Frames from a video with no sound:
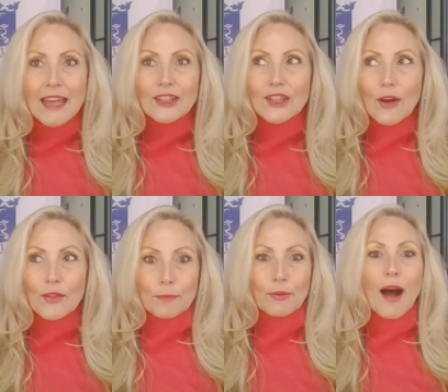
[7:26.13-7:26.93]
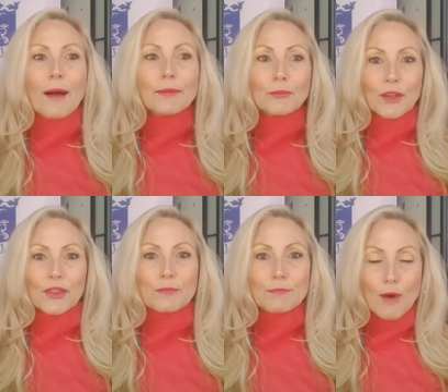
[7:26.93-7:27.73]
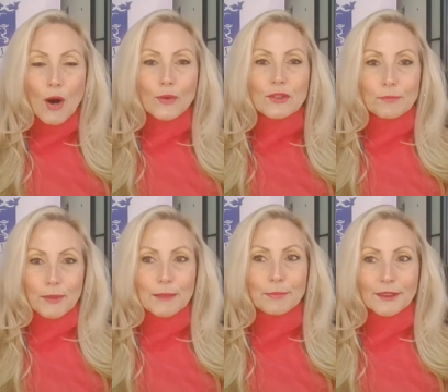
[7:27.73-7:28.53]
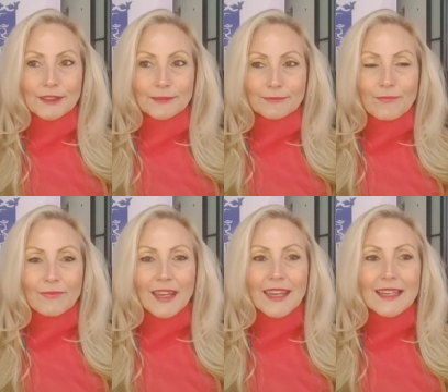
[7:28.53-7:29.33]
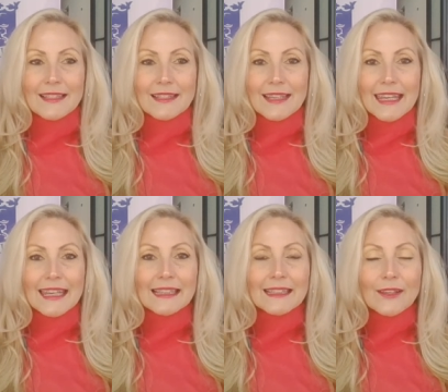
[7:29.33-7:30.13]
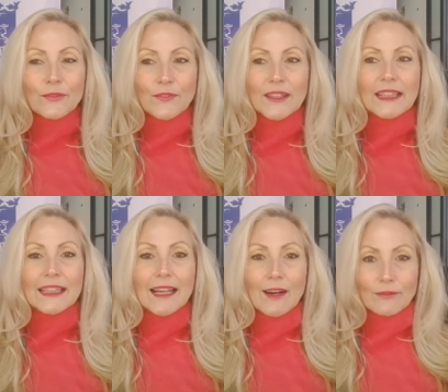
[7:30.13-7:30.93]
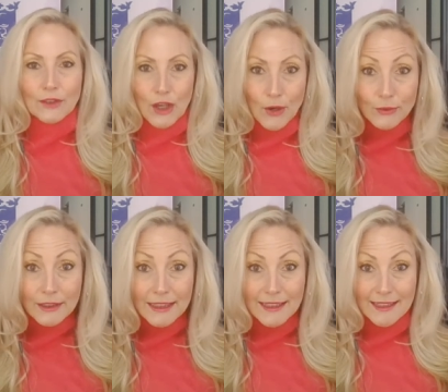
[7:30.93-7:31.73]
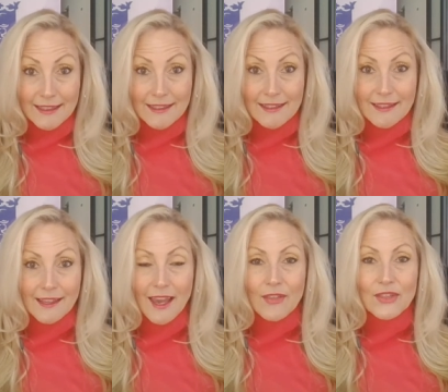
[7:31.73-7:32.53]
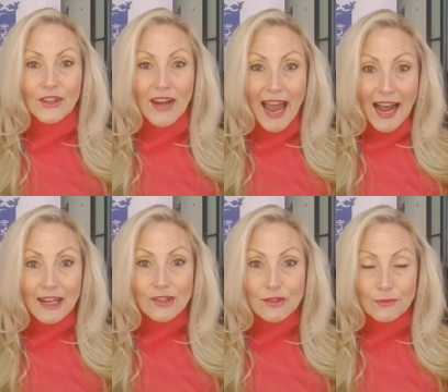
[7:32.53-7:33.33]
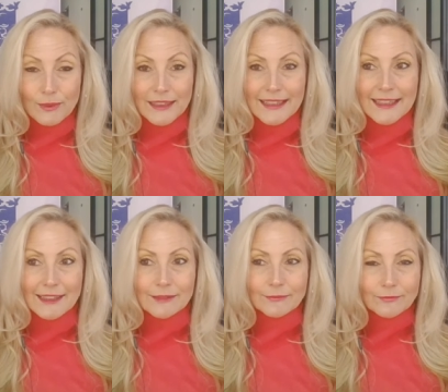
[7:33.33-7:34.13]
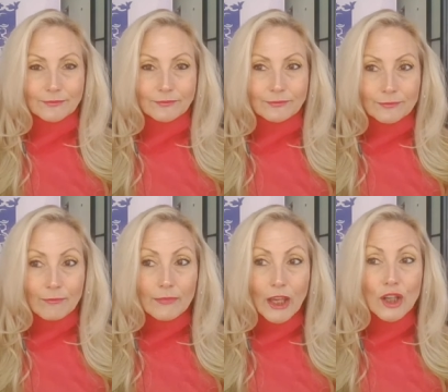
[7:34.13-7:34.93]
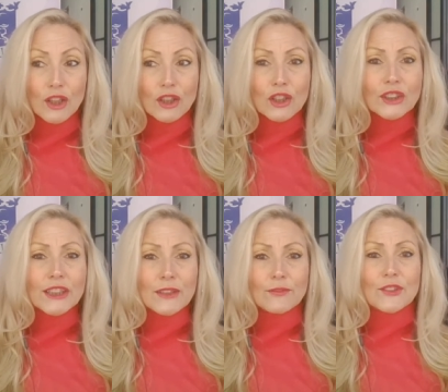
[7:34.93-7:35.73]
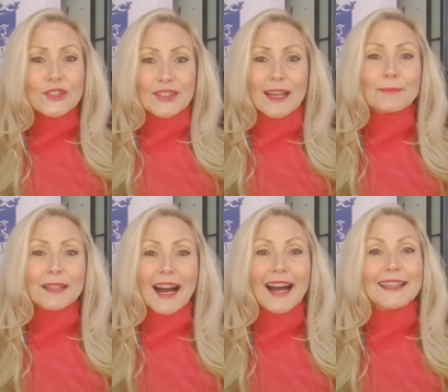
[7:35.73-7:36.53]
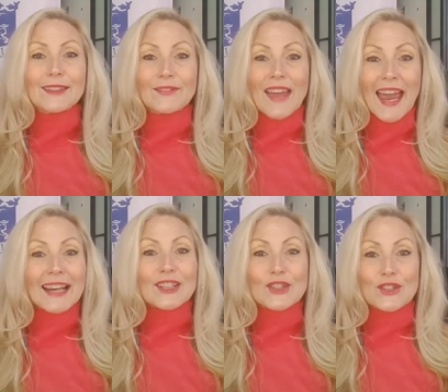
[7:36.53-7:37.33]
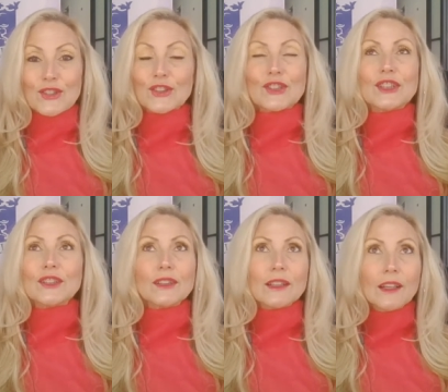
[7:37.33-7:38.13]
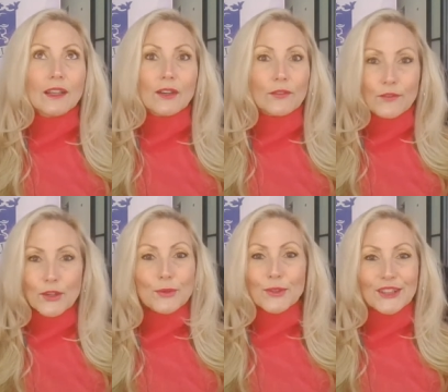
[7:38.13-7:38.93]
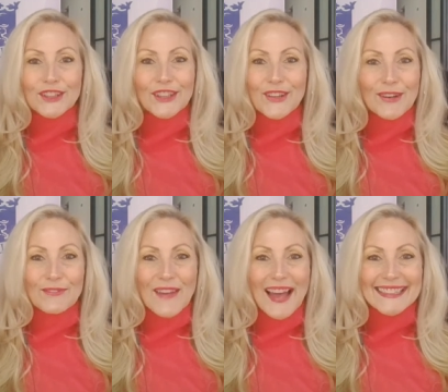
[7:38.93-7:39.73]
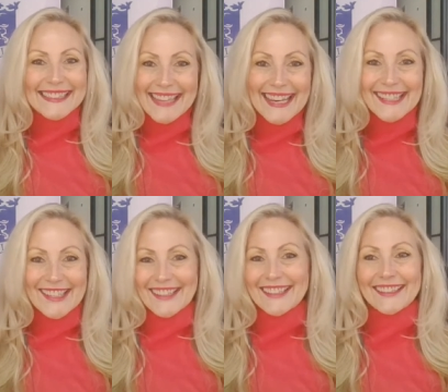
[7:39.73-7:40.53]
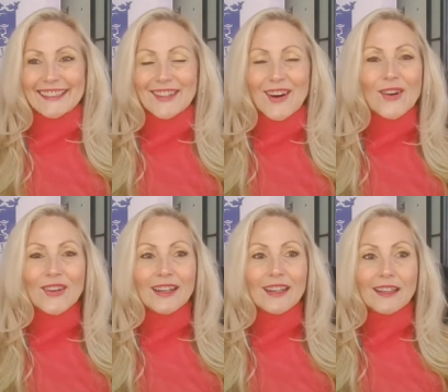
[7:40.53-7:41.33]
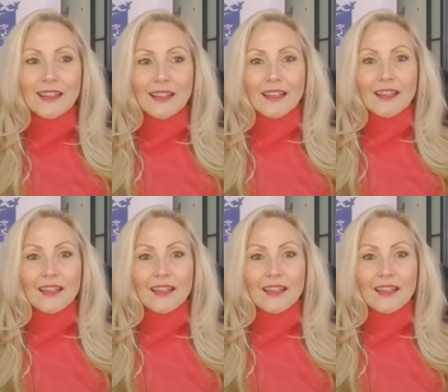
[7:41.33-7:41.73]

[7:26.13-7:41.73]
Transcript: You know, the problem with most people is in the feeling of loneliness, they're actually looking for some kind of external fuel or validation or